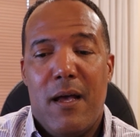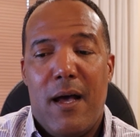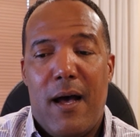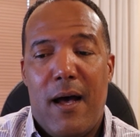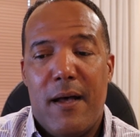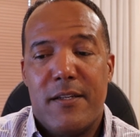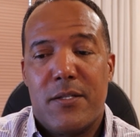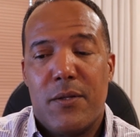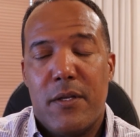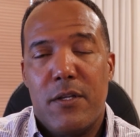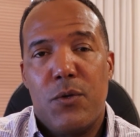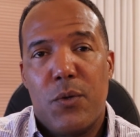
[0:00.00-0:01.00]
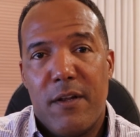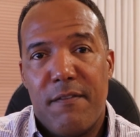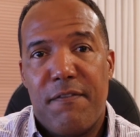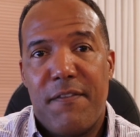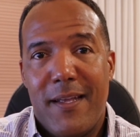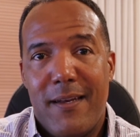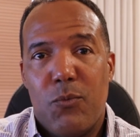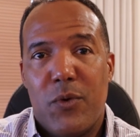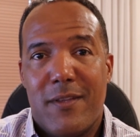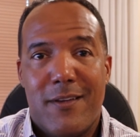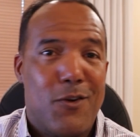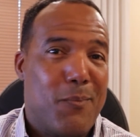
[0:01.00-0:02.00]
so that you can fit
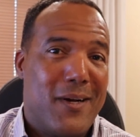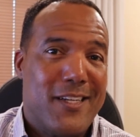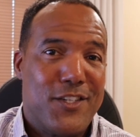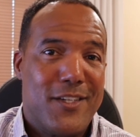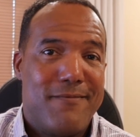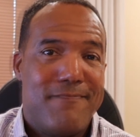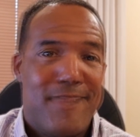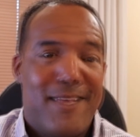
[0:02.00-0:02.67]
within your budget.